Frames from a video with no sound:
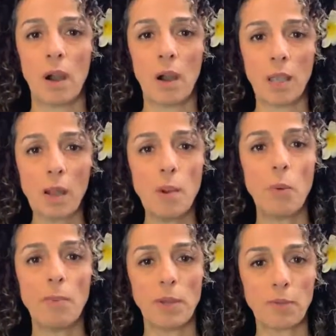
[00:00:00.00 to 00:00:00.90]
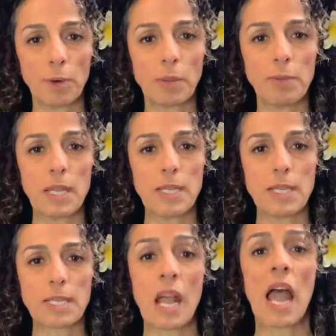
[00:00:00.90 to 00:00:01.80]
I am a woman from the Middle
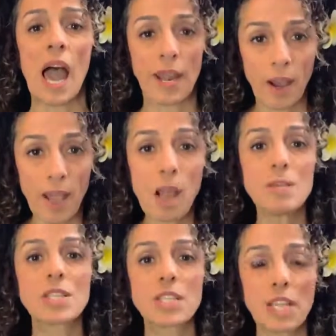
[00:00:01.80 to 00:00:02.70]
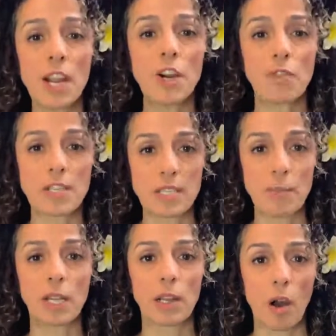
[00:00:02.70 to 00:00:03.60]
East, and I am scared of
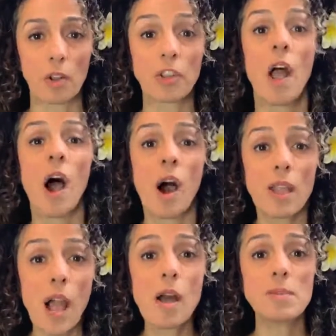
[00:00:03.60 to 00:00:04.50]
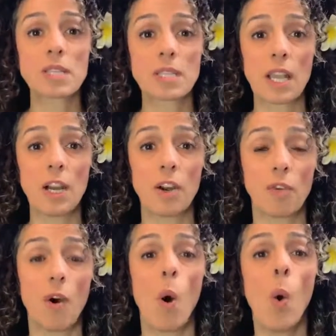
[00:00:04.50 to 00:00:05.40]
Islamic laws. I am scared
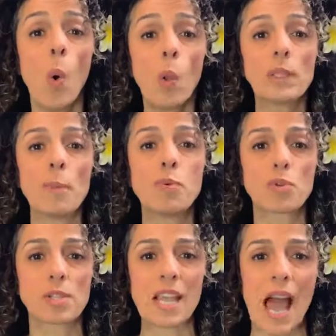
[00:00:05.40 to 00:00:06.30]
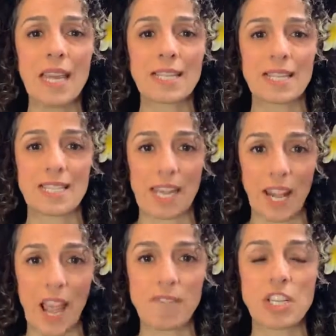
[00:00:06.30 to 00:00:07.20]
of all the brutalities that
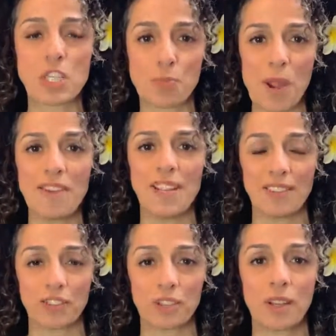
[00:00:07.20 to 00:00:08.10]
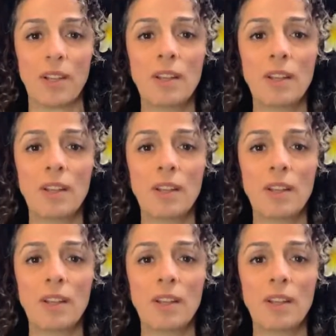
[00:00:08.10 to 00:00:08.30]
I have experienced.